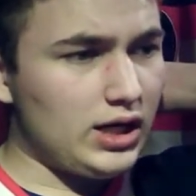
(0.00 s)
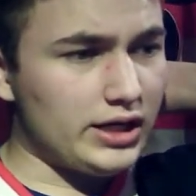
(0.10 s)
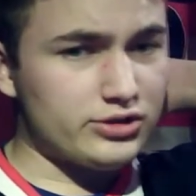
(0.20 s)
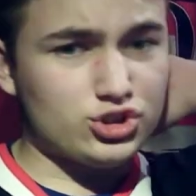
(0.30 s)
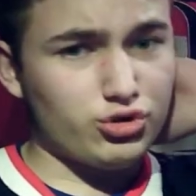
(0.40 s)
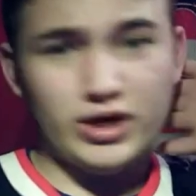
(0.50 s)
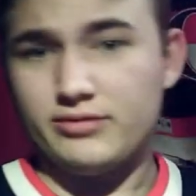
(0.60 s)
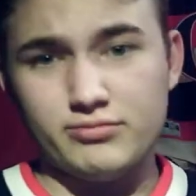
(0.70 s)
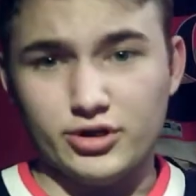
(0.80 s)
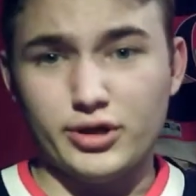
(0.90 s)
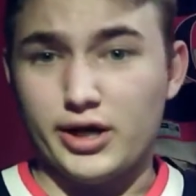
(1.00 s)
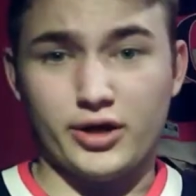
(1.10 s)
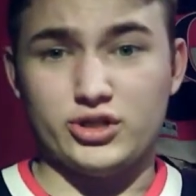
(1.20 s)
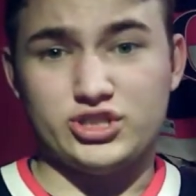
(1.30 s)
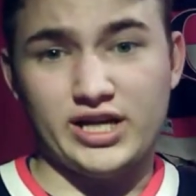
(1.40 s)
Detroit, they're not
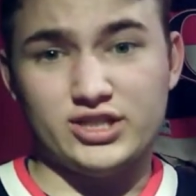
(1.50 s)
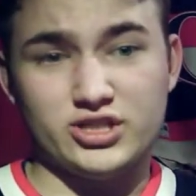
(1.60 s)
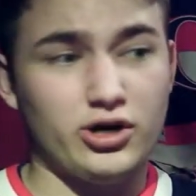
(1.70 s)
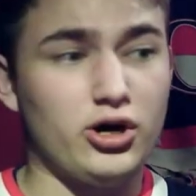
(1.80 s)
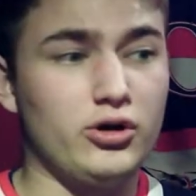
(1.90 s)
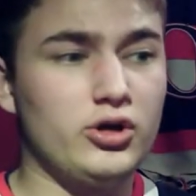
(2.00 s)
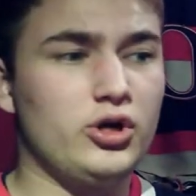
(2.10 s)
going to change at all.